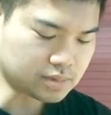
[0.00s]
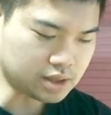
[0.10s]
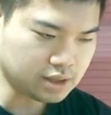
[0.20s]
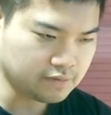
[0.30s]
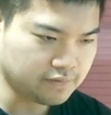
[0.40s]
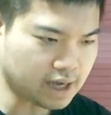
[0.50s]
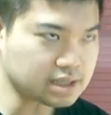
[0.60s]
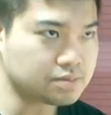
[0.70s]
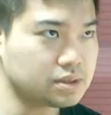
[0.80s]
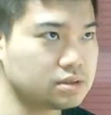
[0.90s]

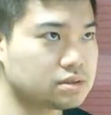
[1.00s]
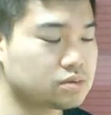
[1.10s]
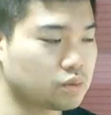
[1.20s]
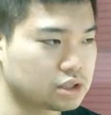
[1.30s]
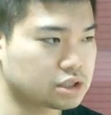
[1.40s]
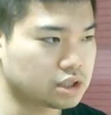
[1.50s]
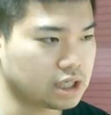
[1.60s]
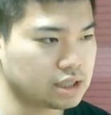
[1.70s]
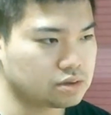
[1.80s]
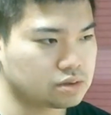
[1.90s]
investments, which
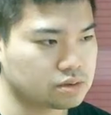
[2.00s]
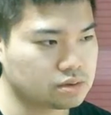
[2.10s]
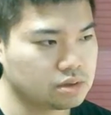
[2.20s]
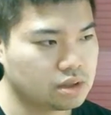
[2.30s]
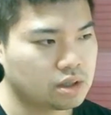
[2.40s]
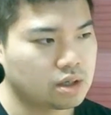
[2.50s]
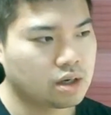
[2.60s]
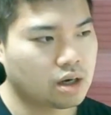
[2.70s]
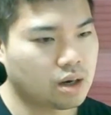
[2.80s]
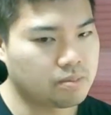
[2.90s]
lead to
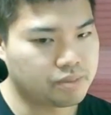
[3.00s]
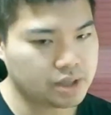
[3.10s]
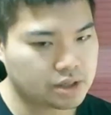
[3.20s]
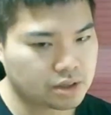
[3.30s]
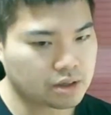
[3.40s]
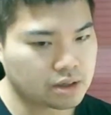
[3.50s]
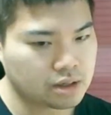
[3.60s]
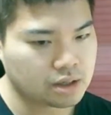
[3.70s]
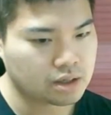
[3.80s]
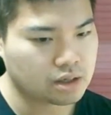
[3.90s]
a bigger
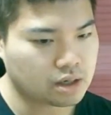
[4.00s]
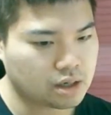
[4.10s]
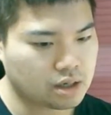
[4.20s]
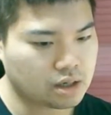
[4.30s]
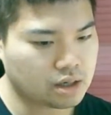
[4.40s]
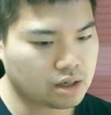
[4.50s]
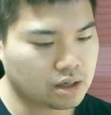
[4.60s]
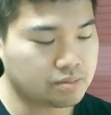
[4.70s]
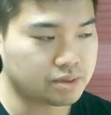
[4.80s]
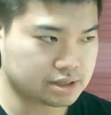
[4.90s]

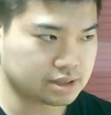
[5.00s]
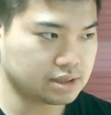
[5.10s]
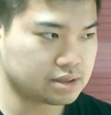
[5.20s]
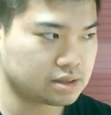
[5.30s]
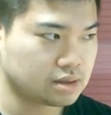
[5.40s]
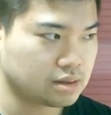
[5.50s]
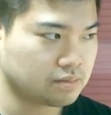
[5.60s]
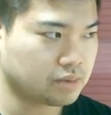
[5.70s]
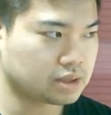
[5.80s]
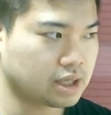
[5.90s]
business.
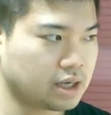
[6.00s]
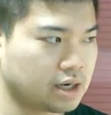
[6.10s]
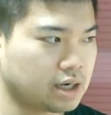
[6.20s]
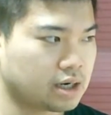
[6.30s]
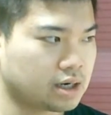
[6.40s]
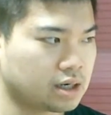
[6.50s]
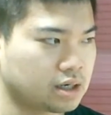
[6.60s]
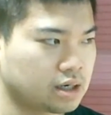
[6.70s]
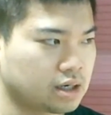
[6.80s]
But they are